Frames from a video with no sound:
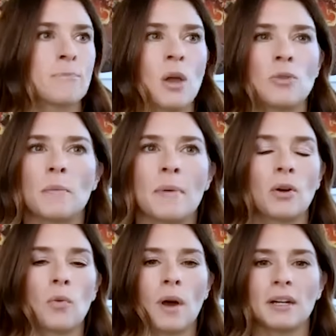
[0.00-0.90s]
no
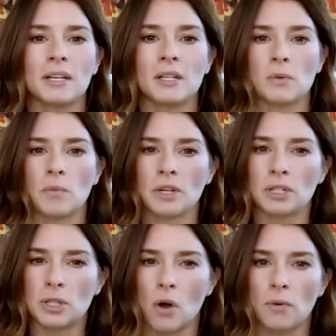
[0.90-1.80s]
matter what it is, when we
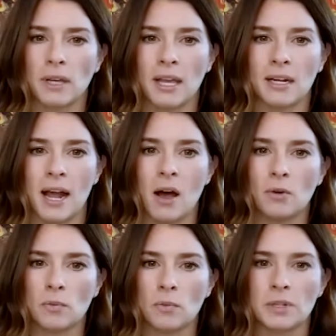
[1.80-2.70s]
don't get it
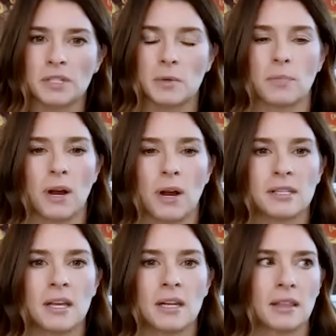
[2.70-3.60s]
out and we suppress
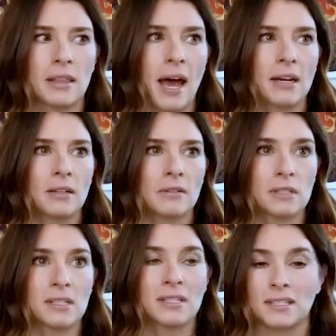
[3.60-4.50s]
it, that
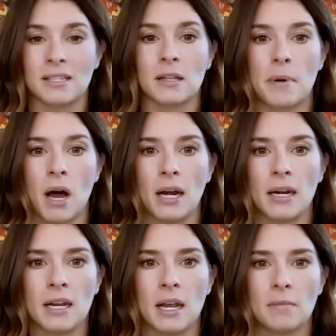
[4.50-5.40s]
sticks in the
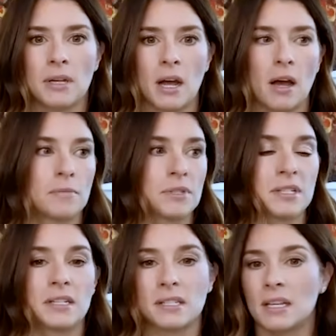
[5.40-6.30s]
body and becomes
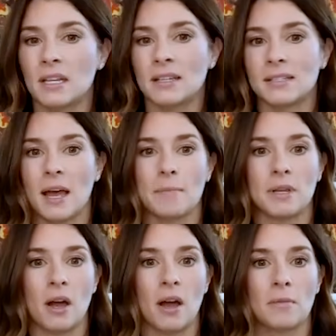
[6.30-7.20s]
disease. That
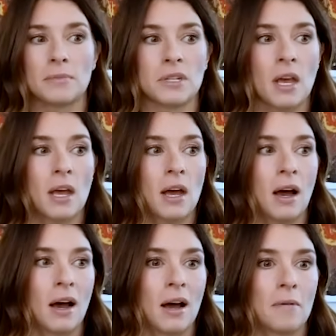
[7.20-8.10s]
becomes
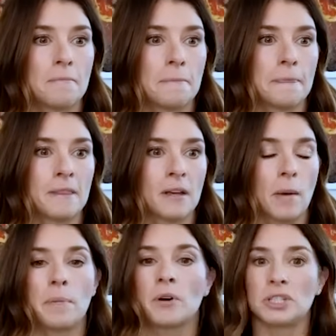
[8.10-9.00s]
um, a
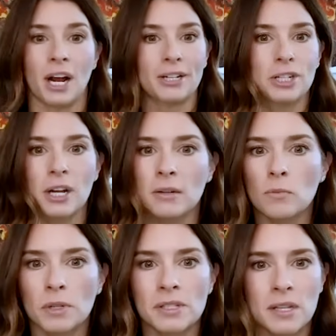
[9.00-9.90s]
projection
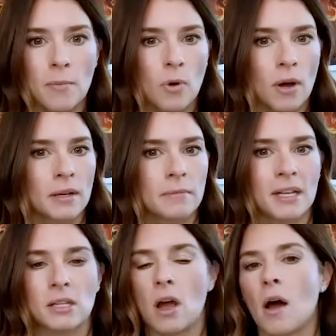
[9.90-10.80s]
when someone
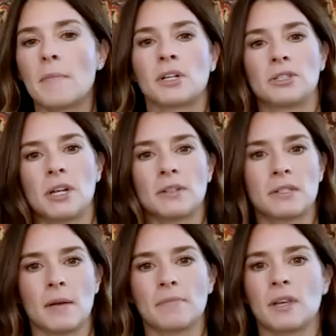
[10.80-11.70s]
makes a comment or does
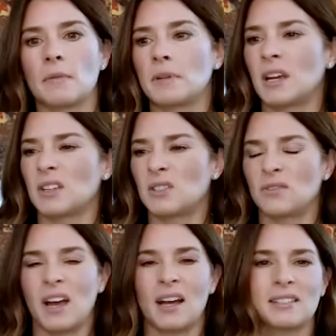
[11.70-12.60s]
something because
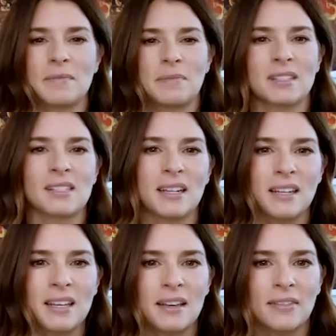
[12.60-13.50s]
you've got something
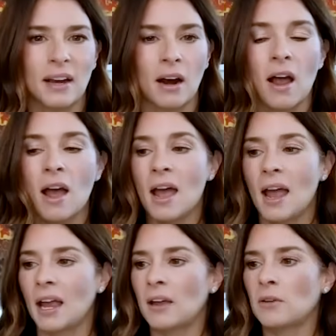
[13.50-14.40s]
sticky in there.
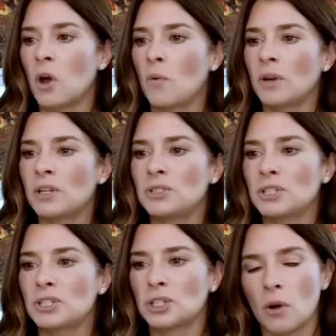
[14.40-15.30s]
And when you
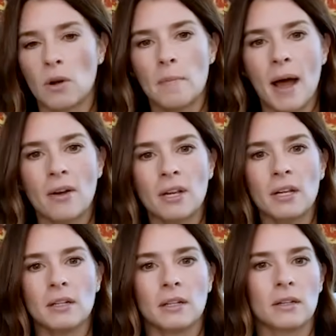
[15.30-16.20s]
just joke about
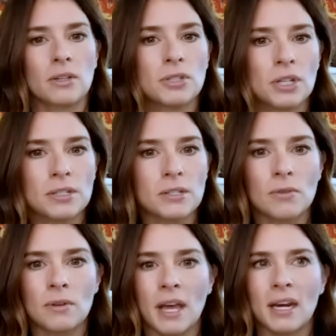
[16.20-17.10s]
it, you just
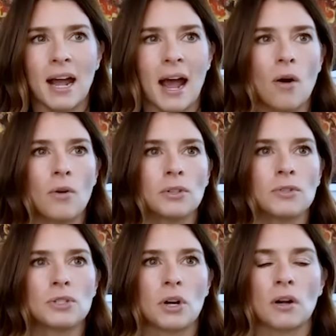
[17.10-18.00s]
you get it out and you
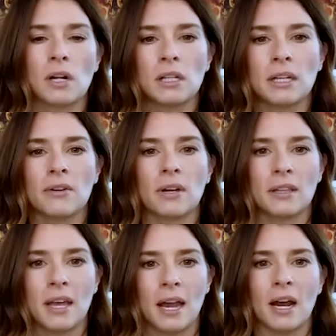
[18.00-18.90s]
start
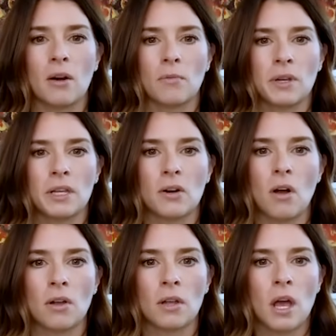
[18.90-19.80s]
clearing the air and we can
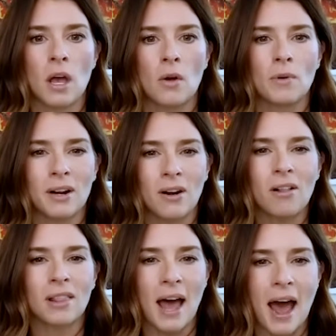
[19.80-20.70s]
all we can
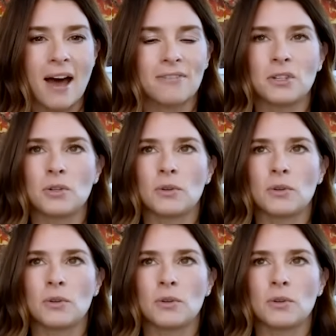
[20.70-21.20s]
all laugh and you